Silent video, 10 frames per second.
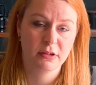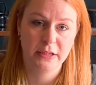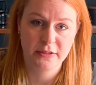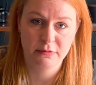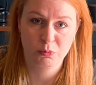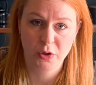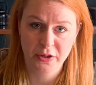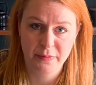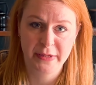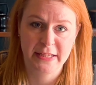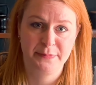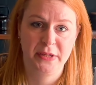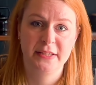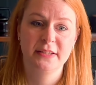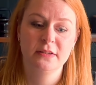It's one of the biggest
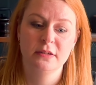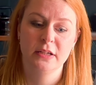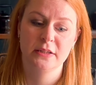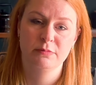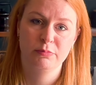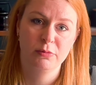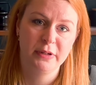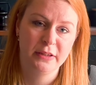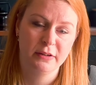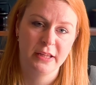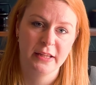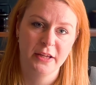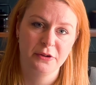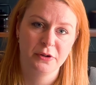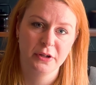pieces. It's probably the thing
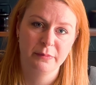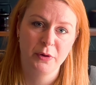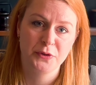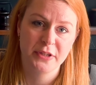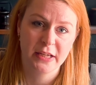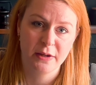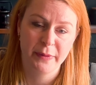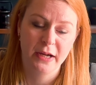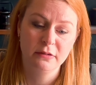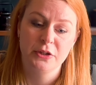that you're going to most think about.